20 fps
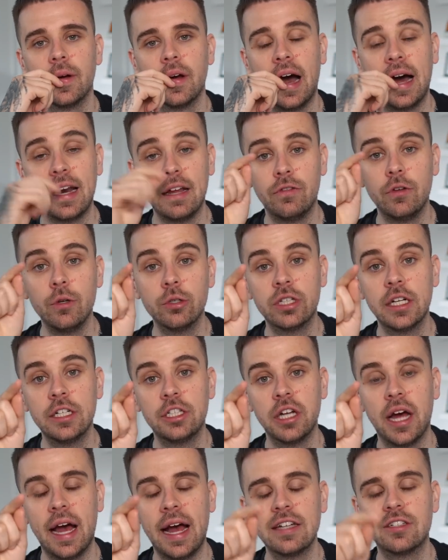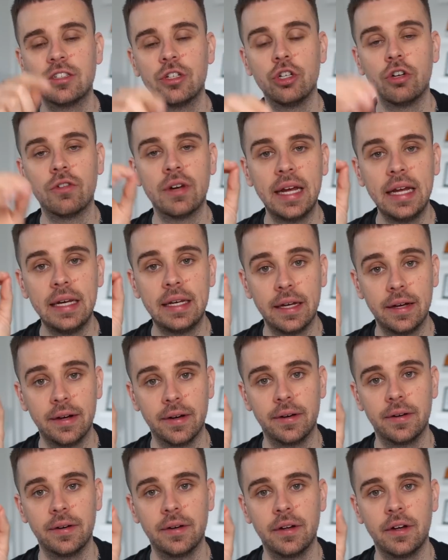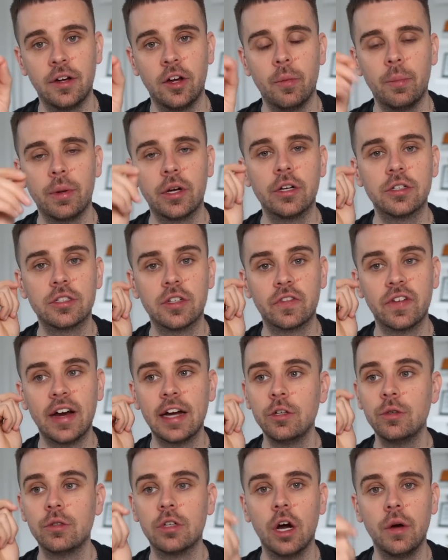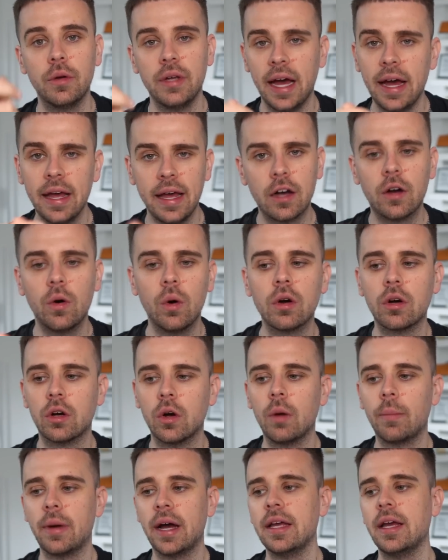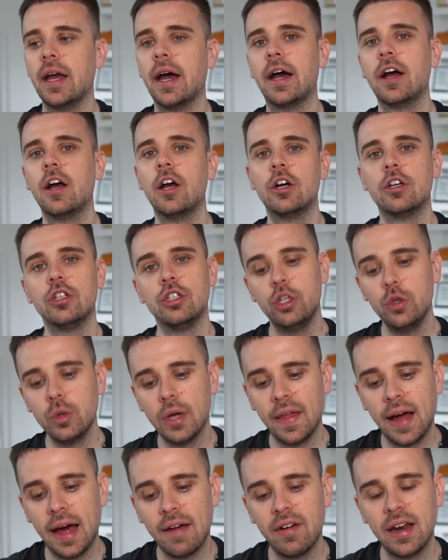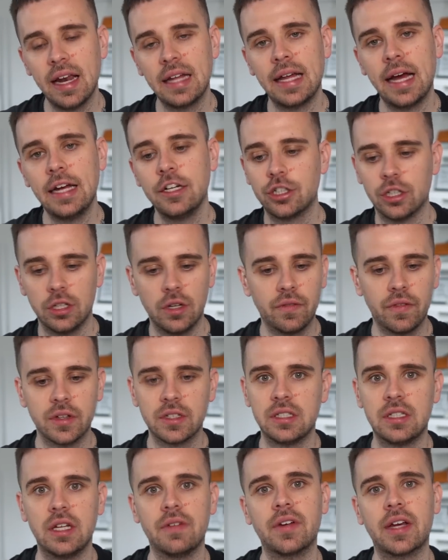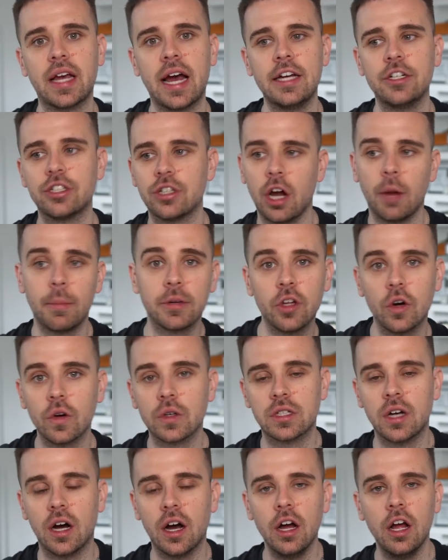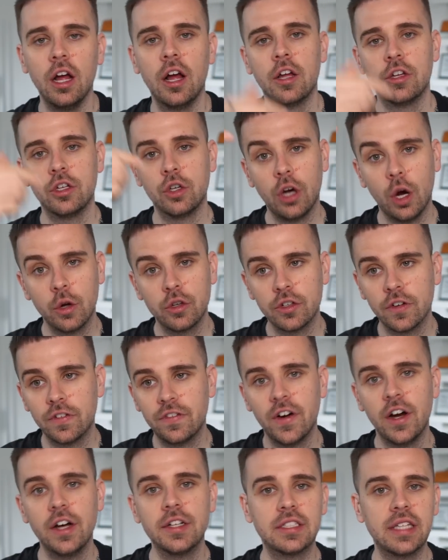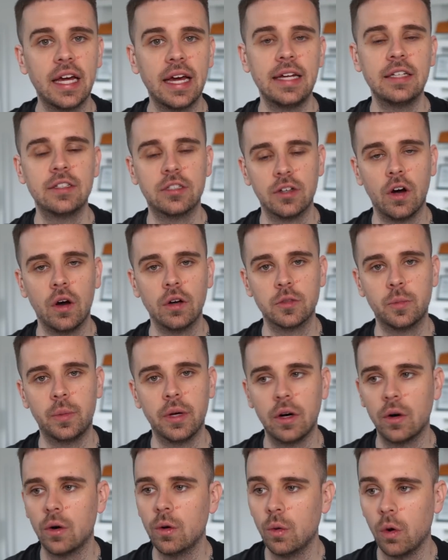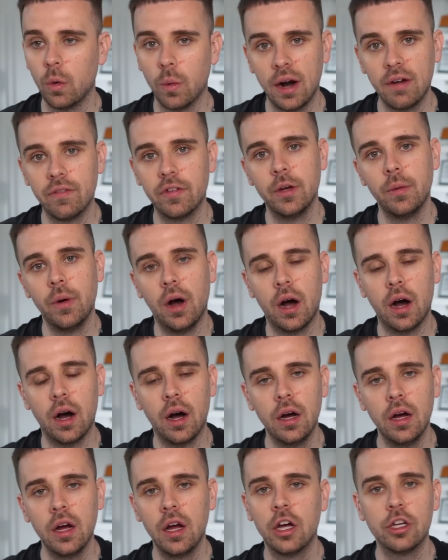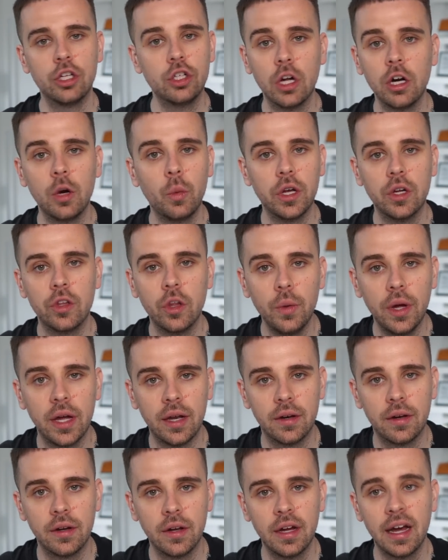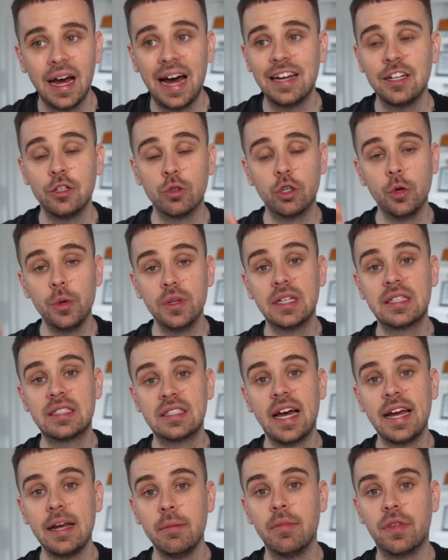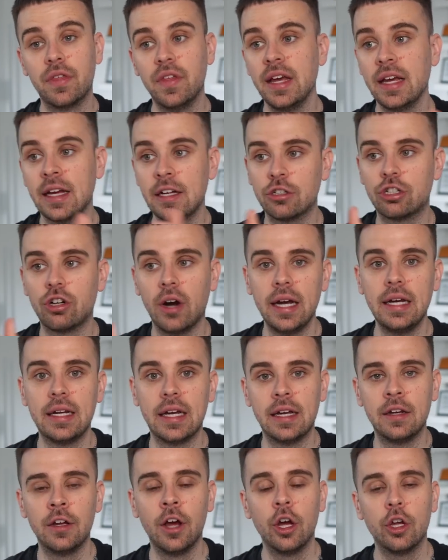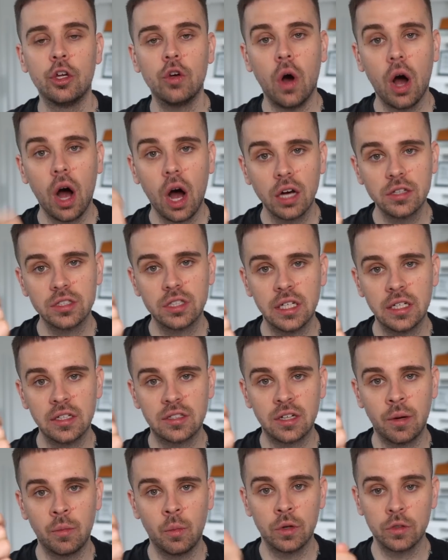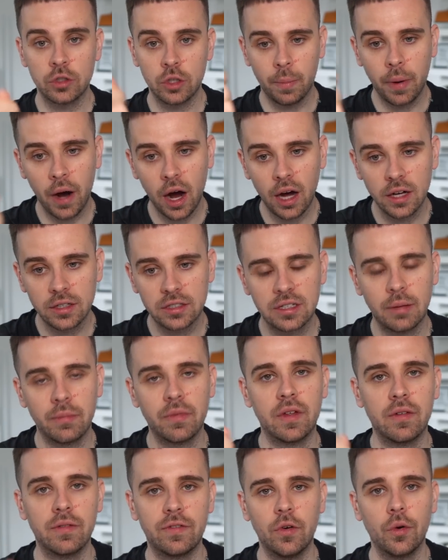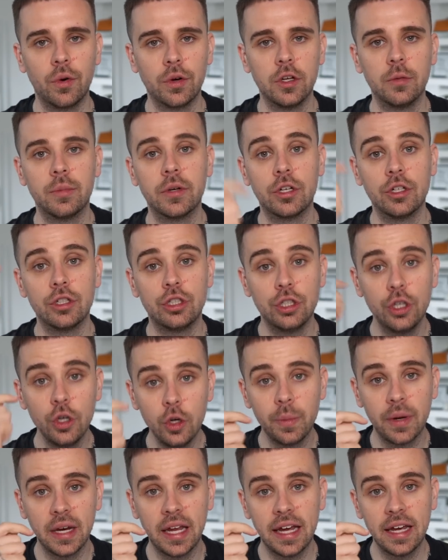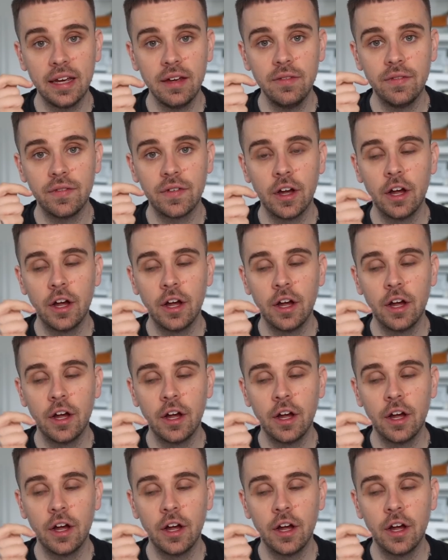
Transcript: And if you said yes, you're an idiot. Because the fact you'd go, yeah, go on, mate, yeah. You get that validation of the certification, I'm a doctor. You go your first day into hospital or wherever you are, you don't know what you're doing. And you're doing the same thing in trading. You're asking someone to pass something for you because you believe